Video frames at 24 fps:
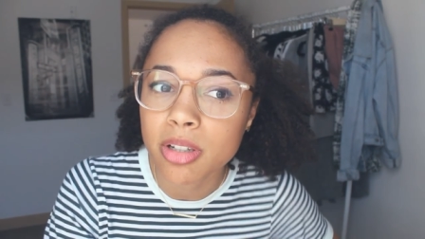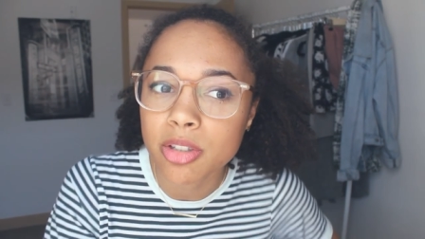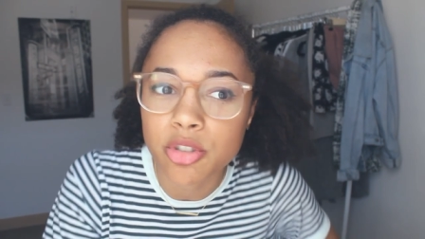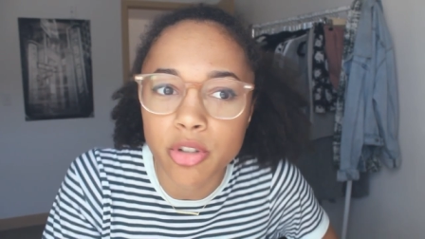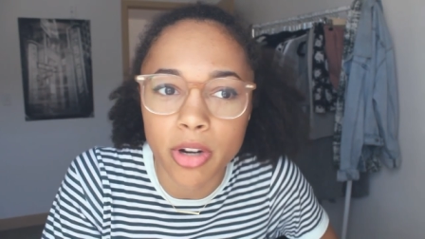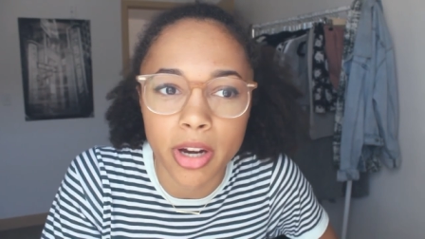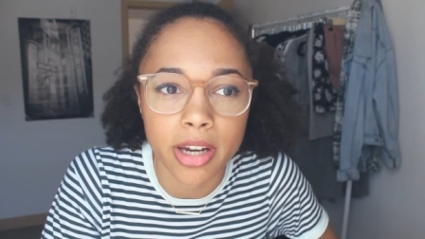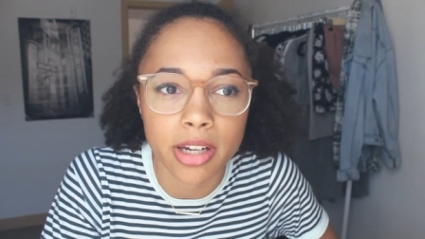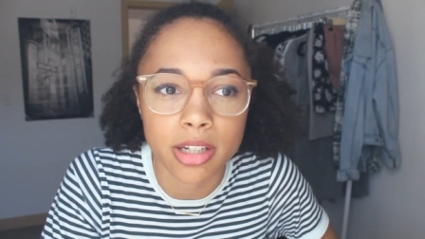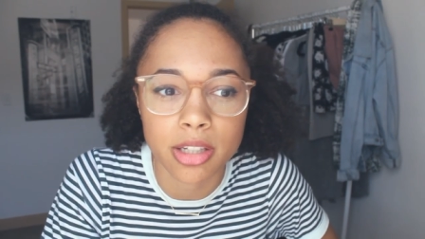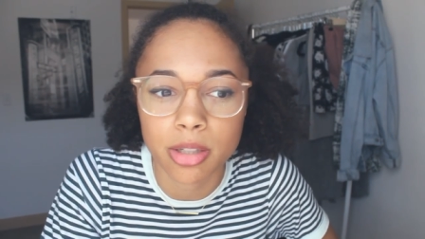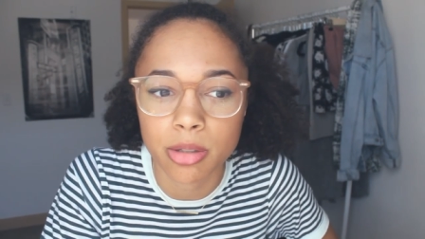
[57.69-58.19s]

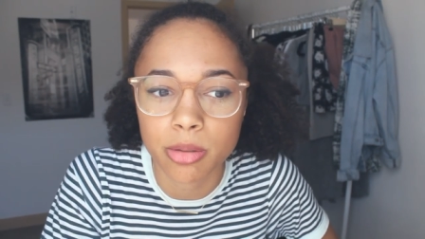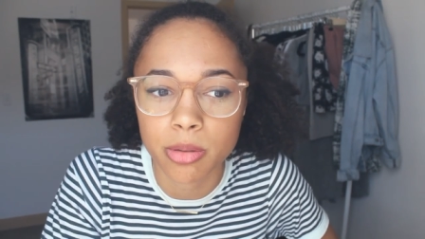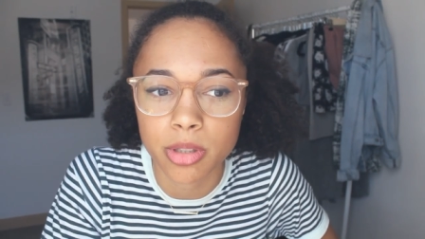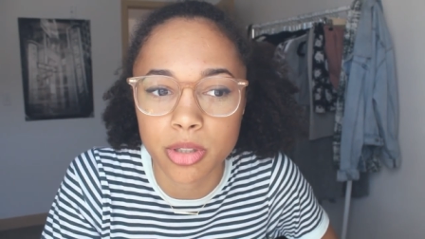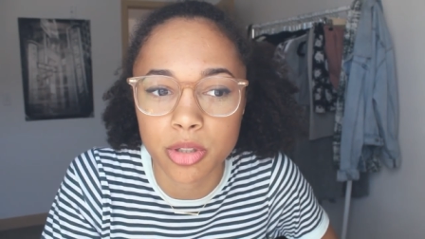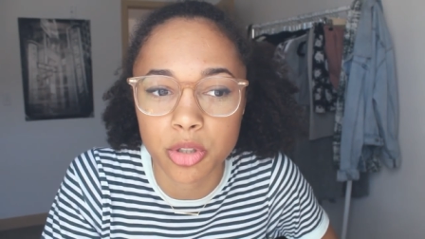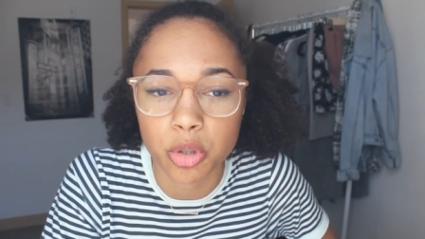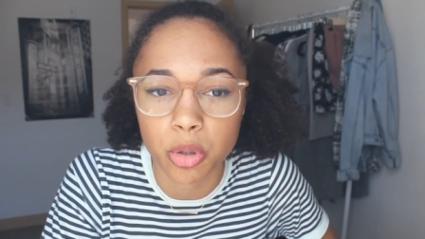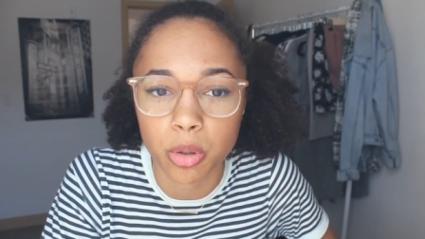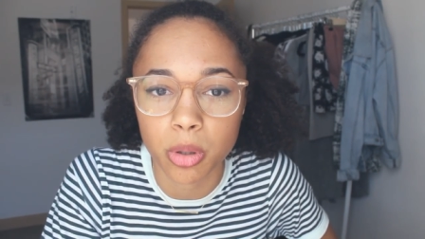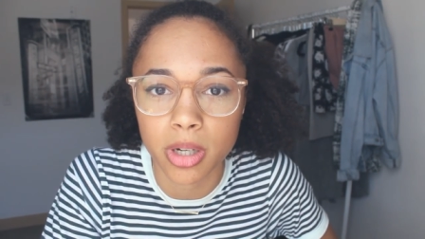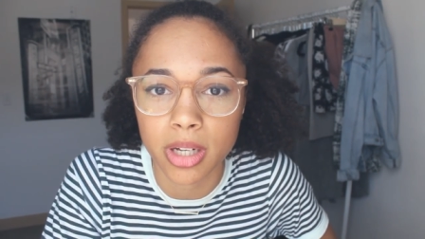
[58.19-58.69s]
trying to
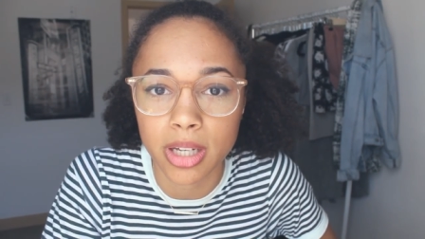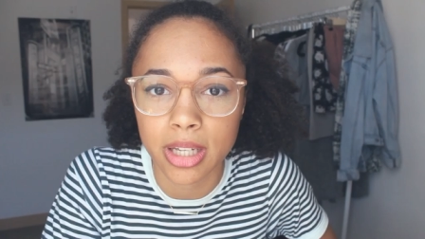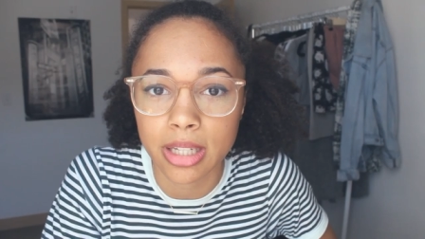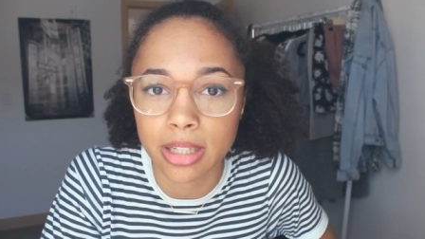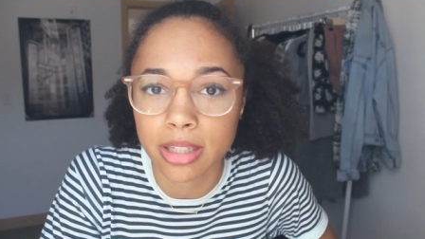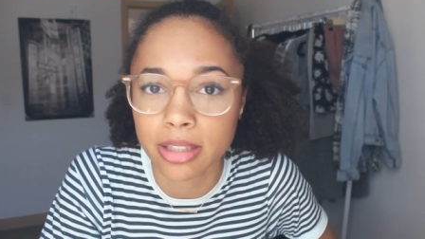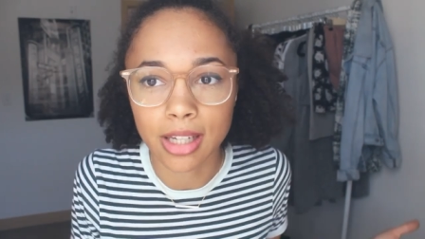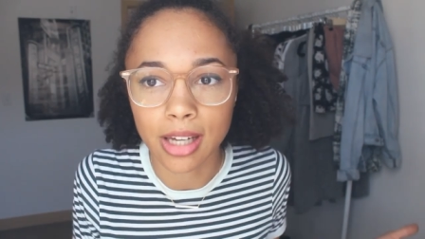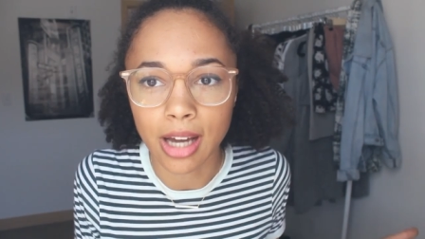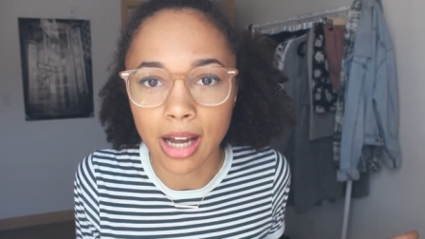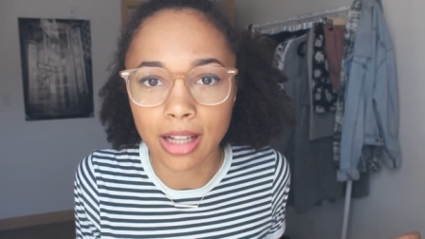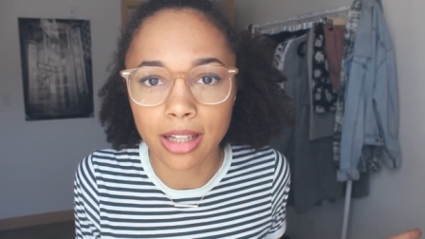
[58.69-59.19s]

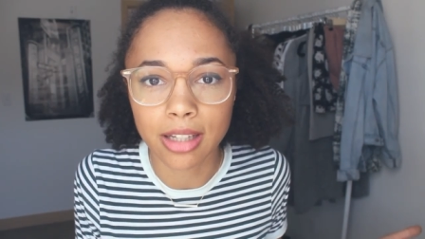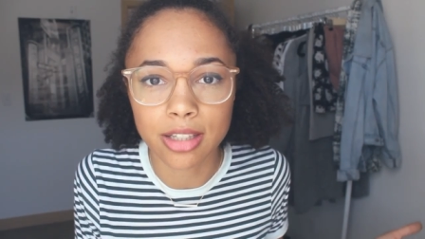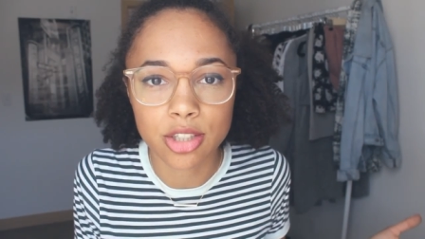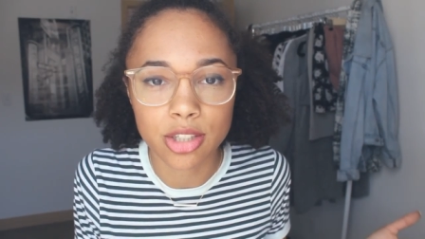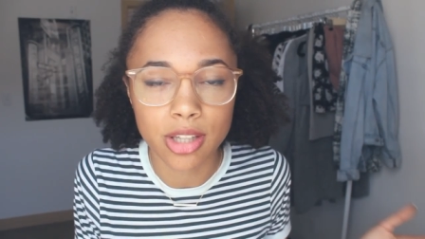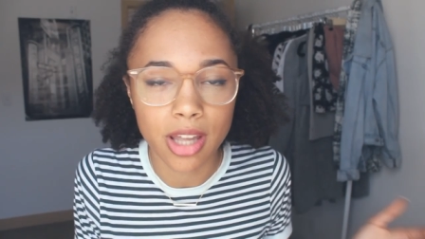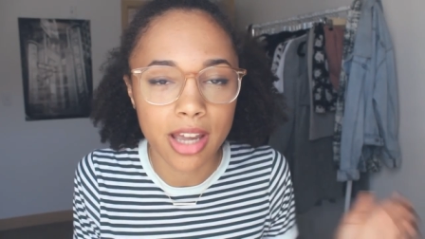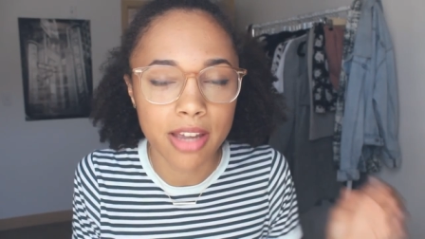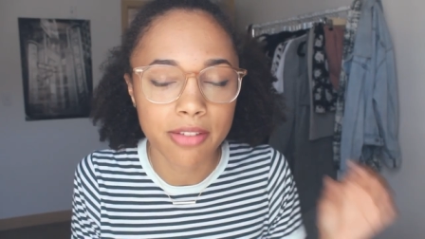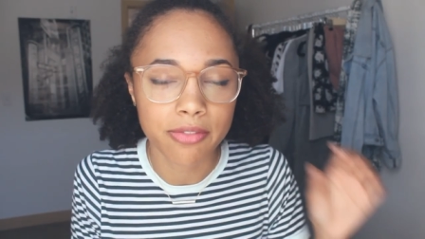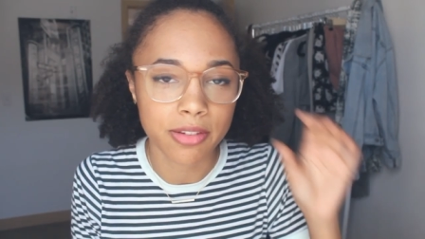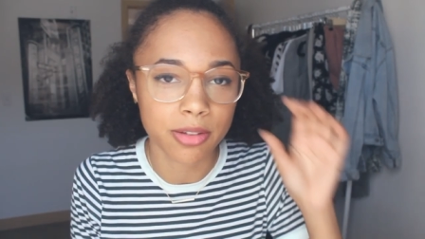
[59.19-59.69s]
enjoy college
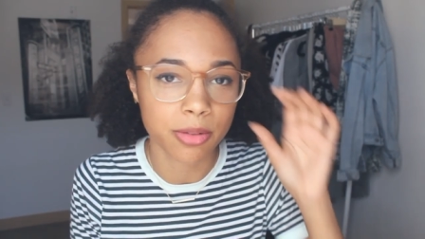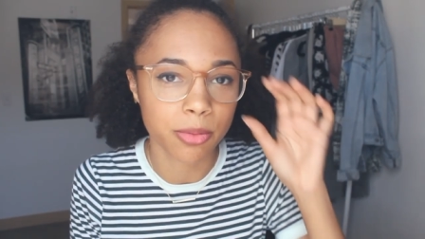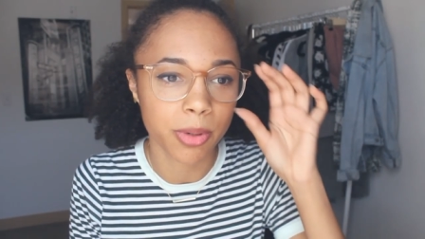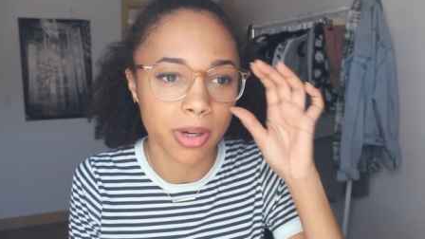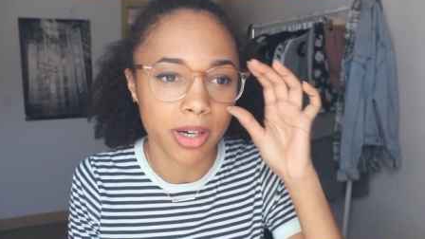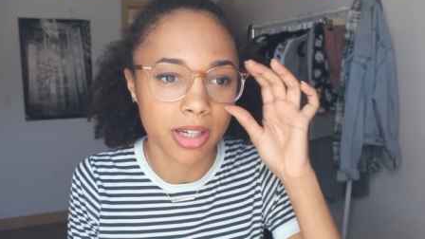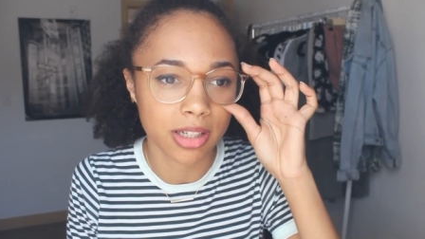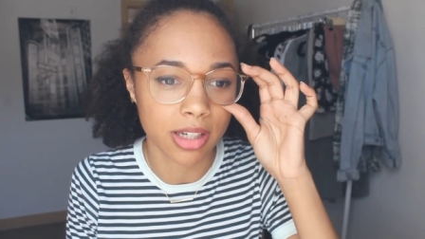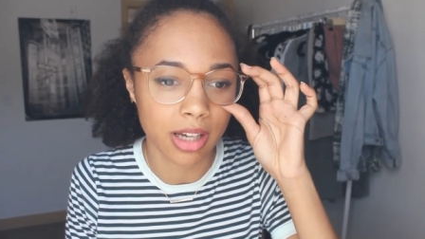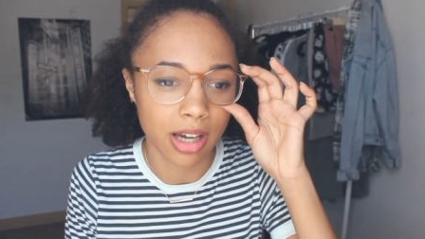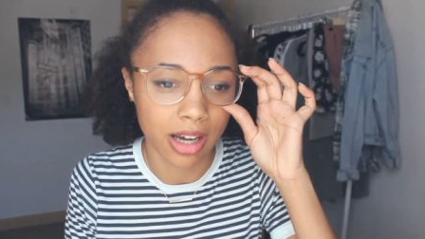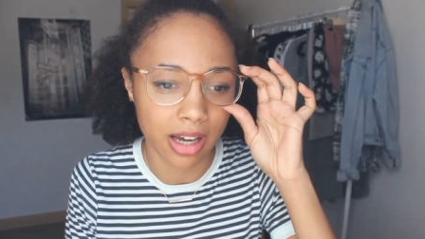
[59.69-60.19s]
life and
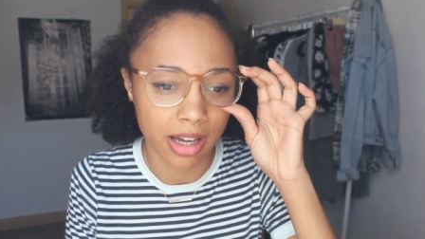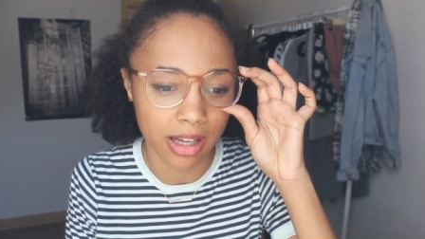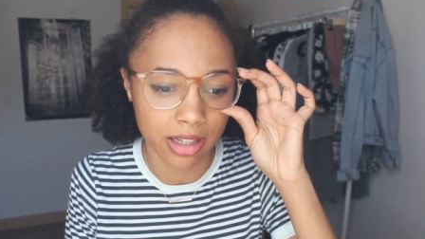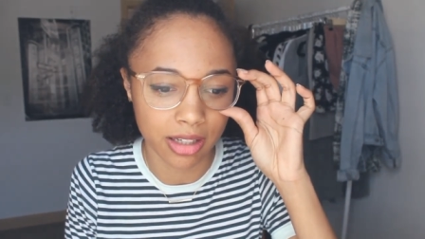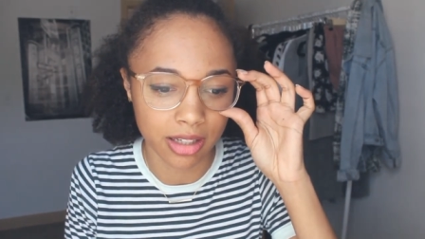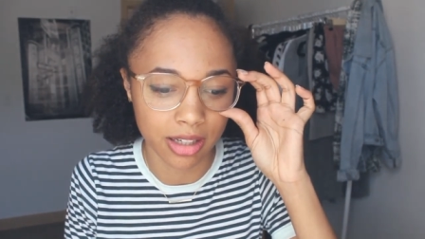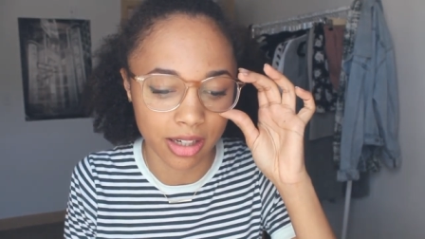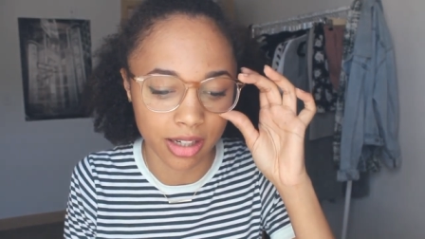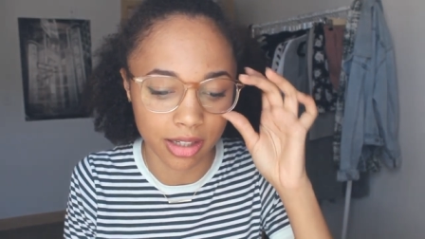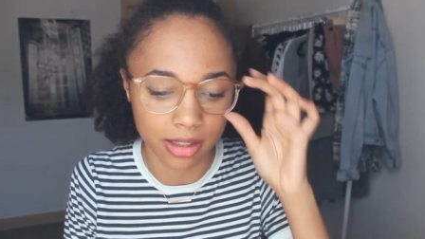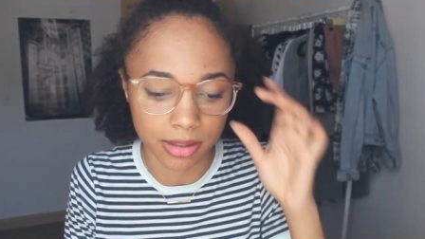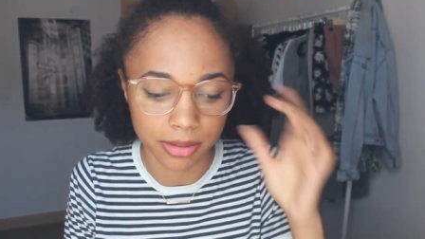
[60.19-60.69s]

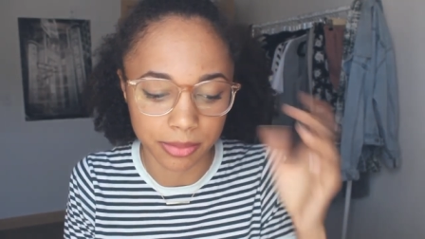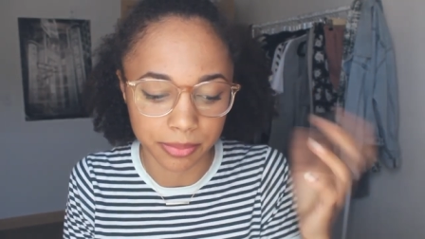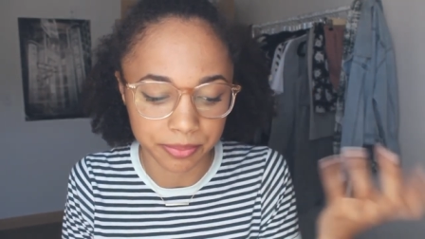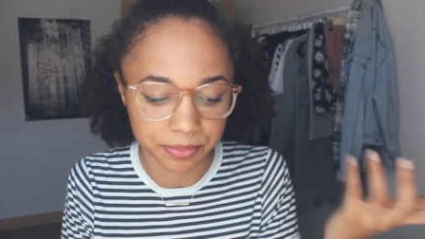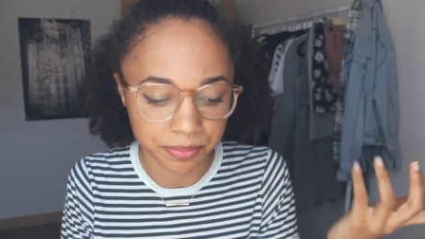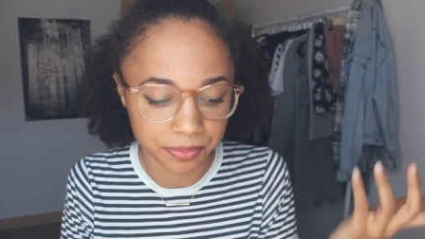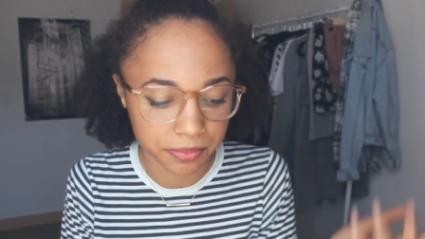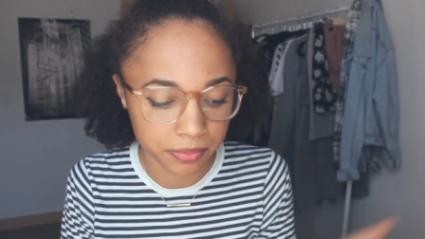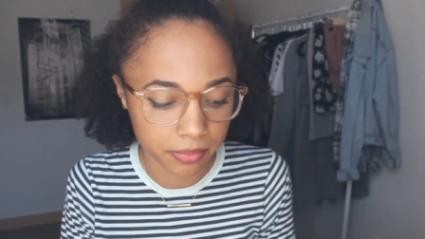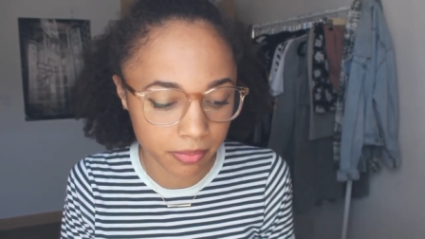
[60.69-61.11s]
whatnot.